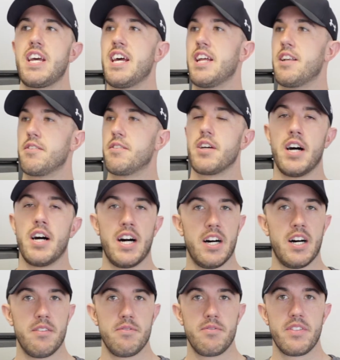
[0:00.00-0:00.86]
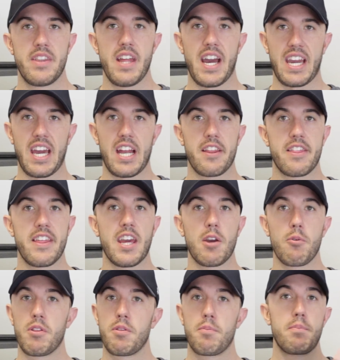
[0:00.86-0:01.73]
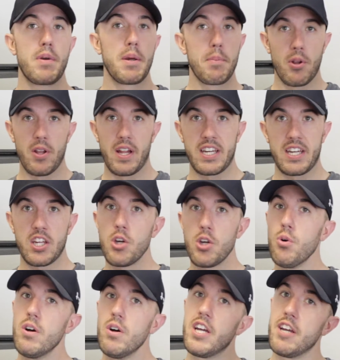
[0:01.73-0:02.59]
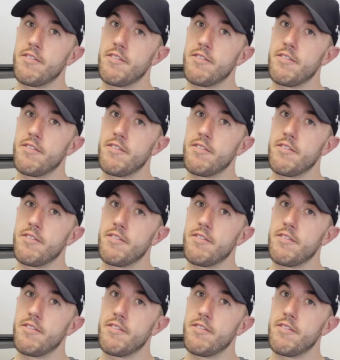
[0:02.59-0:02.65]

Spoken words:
and that kind of thing with people like you.